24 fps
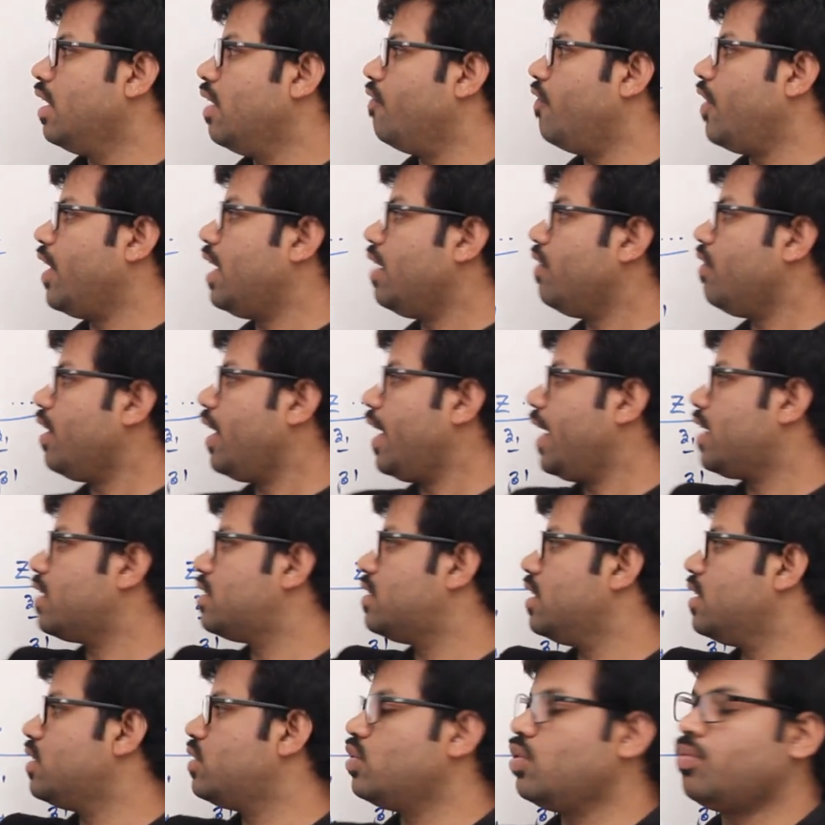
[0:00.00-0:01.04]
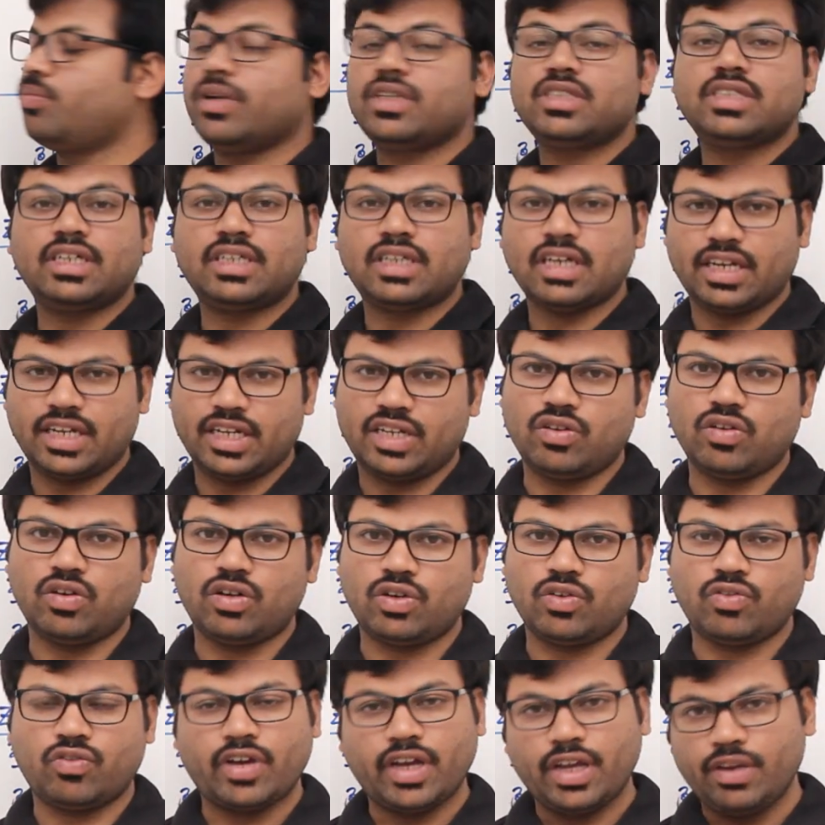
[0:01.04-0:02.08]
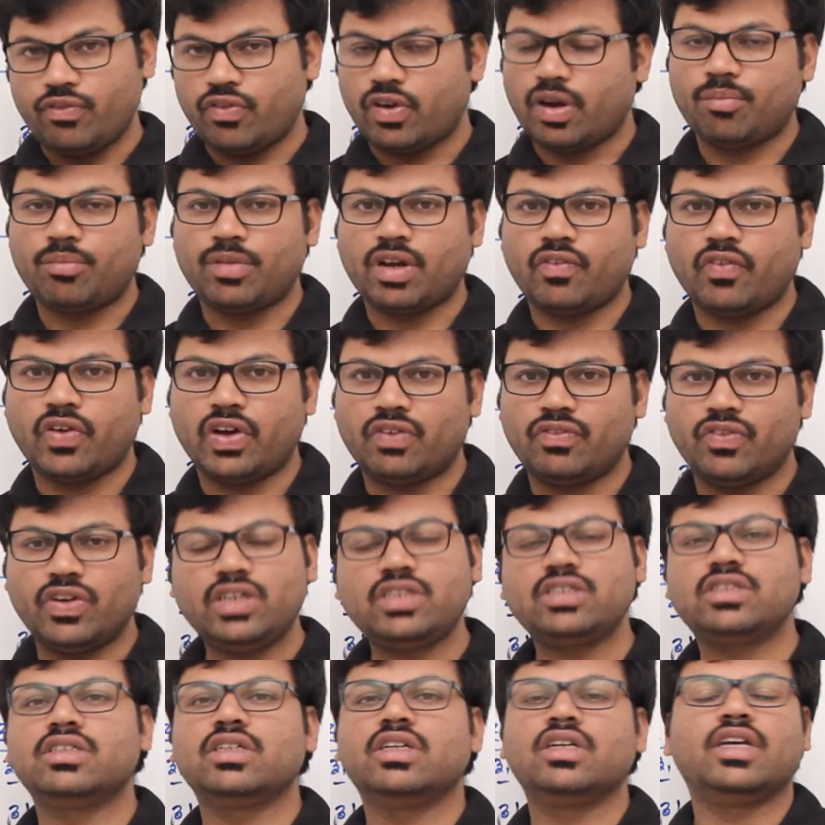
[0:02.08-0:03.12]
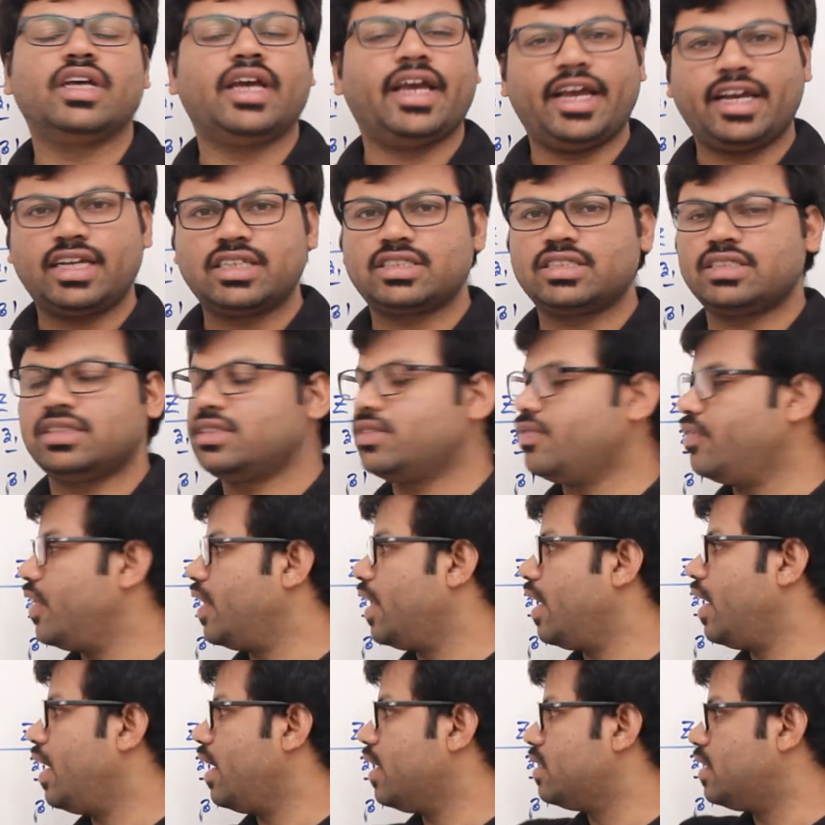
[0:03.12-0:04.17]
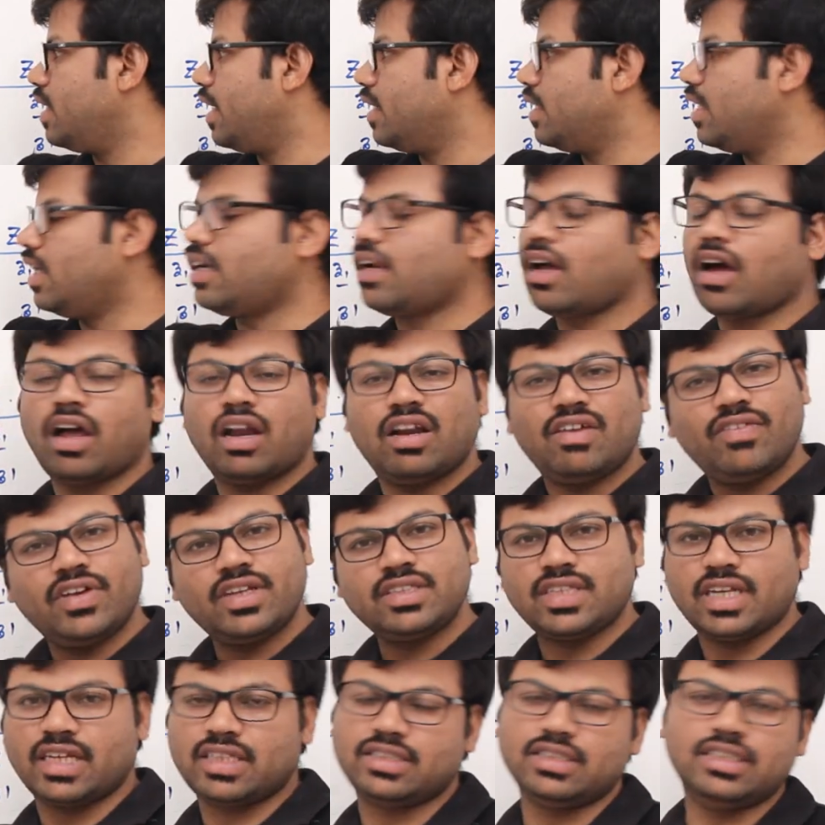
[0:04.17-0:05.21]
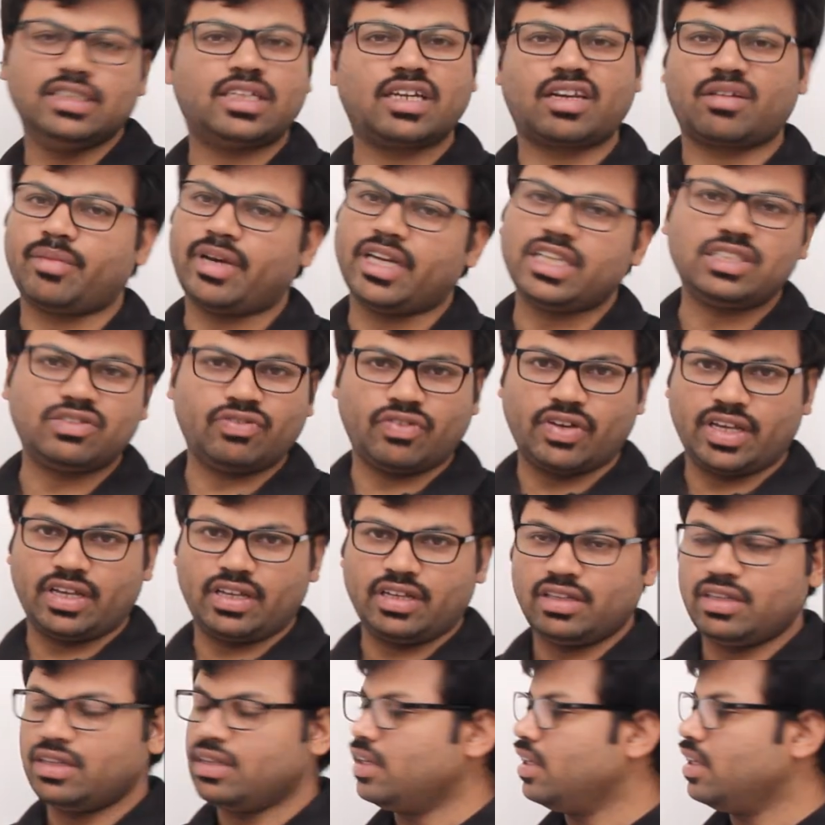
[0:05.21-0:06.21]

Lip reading: Whenever X is superset or equal to Y, from now onwards, X, we say that always X determines Y.